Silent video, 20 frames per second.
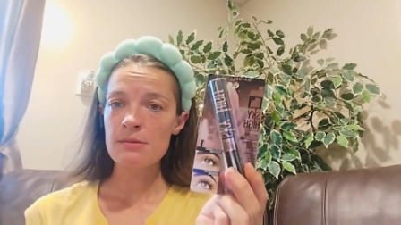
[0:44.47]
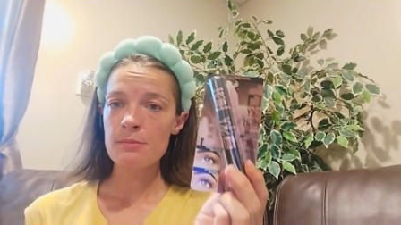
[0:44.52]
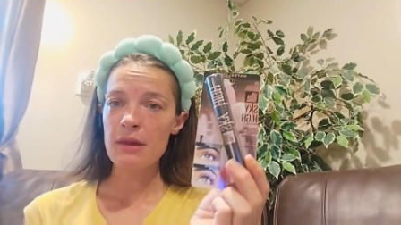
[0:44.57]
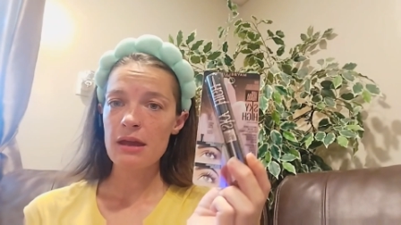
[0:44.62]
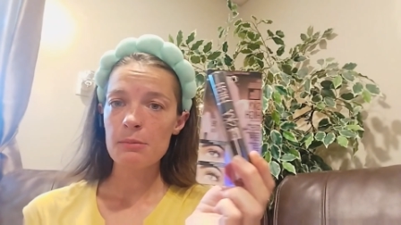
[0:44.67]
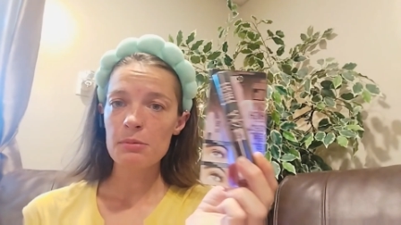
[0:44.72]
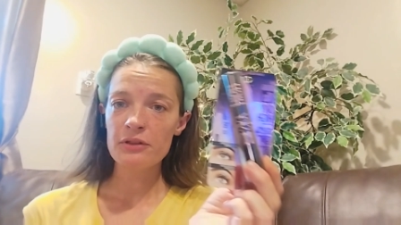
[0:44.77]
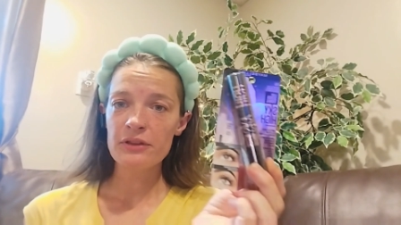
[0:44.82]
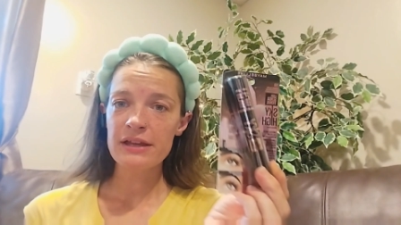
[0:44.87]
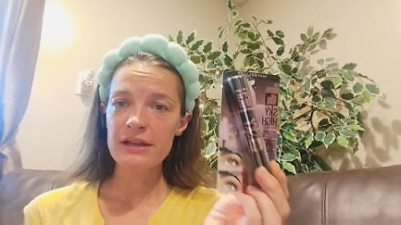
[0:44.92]

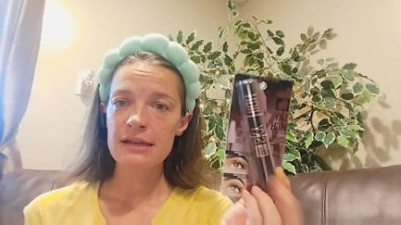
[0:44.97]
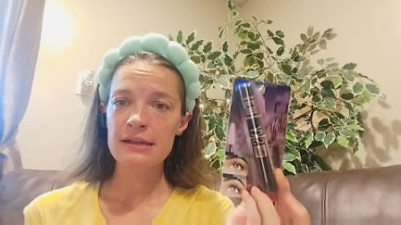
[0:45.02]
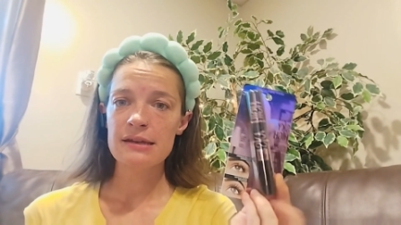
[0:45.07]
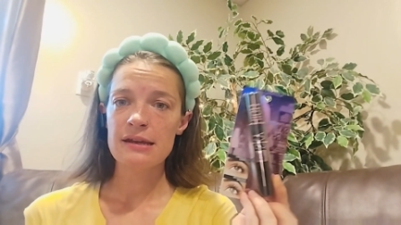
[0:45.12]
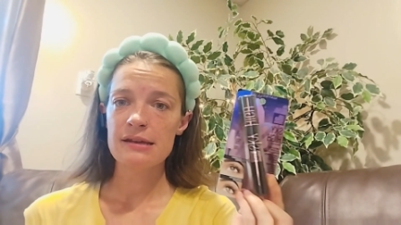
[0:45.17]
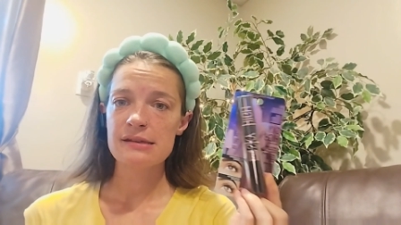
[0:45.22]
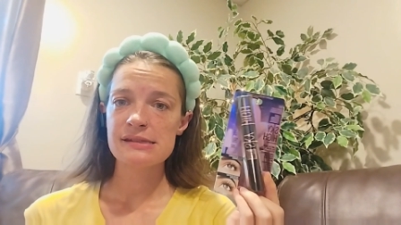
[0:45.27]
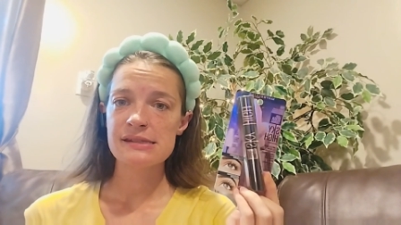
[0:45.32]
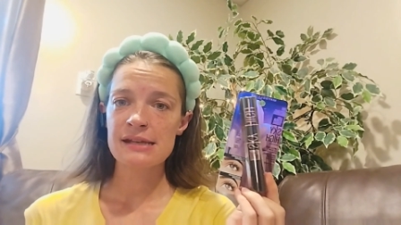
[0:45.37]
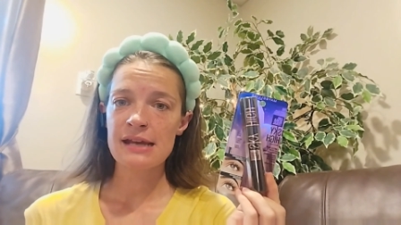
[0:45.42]

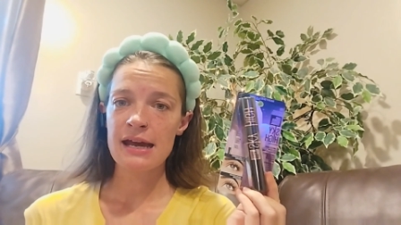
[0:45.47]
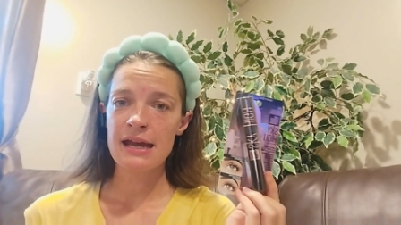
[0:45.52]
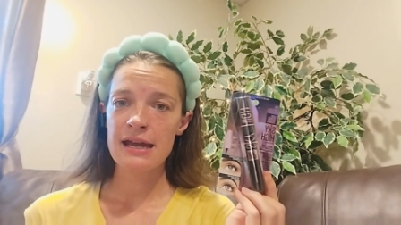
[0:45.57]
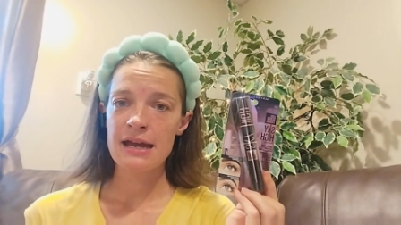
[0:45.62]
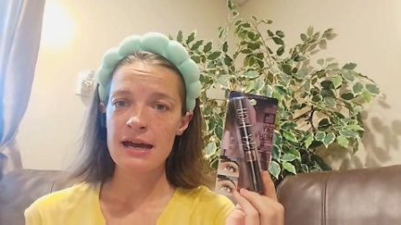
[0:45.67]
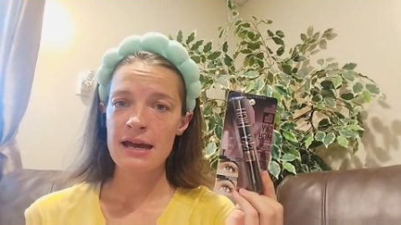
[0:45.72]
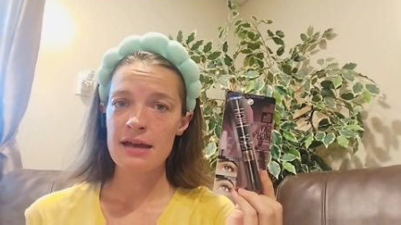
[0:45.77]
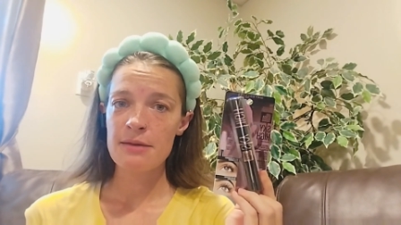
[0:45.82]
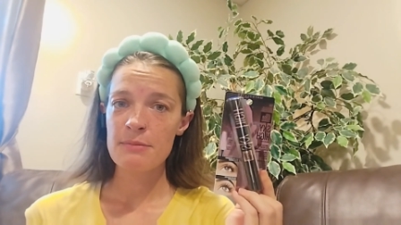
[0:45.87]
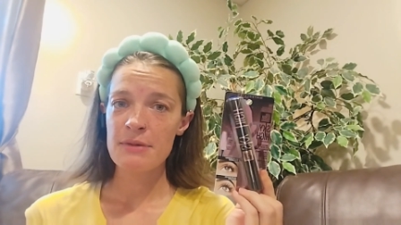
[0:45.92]
Maybelline Sky
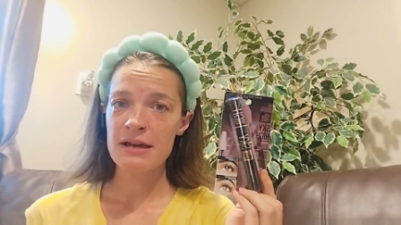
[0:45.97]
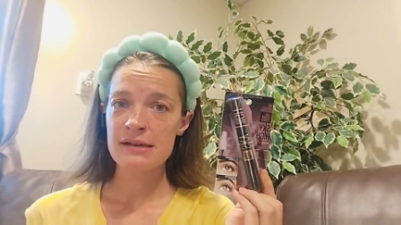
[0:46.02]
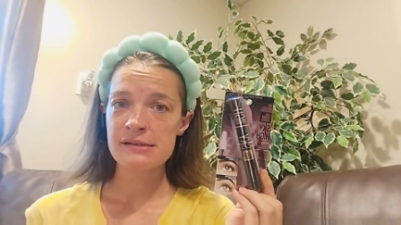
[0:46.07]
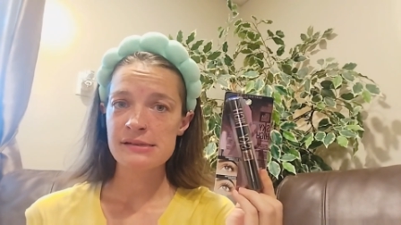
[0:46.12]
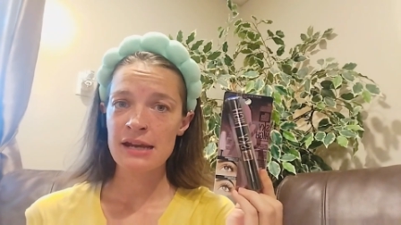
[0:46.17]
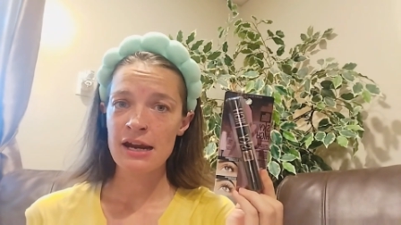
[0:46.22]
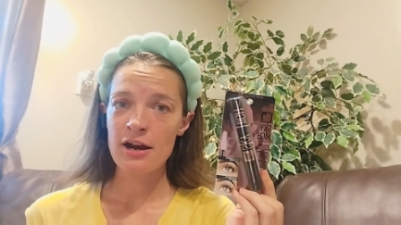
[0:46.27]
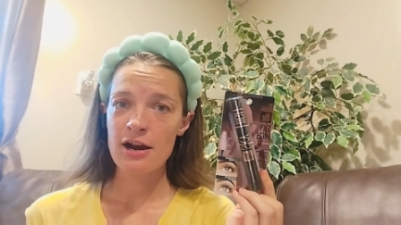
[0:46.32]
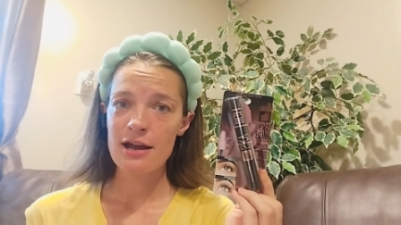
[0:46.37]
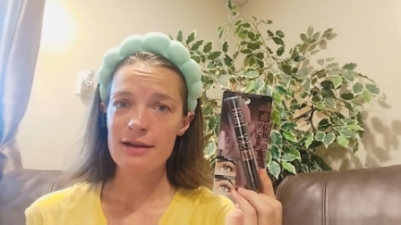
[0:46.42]
High
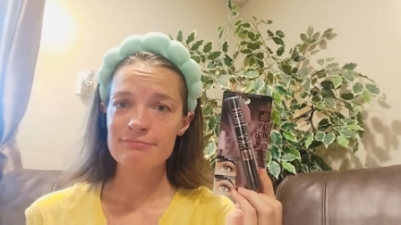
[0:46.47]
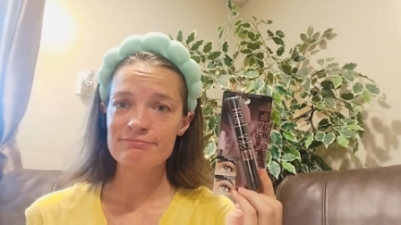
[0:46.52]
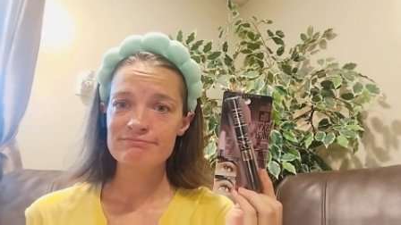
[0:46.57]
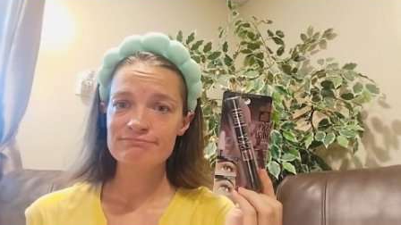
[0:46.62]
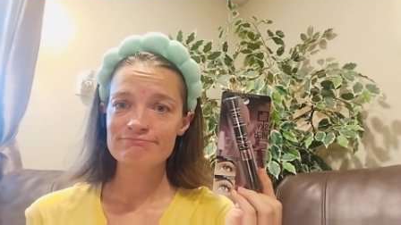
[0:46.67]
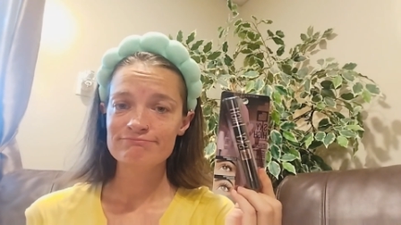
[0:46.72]
Mascara.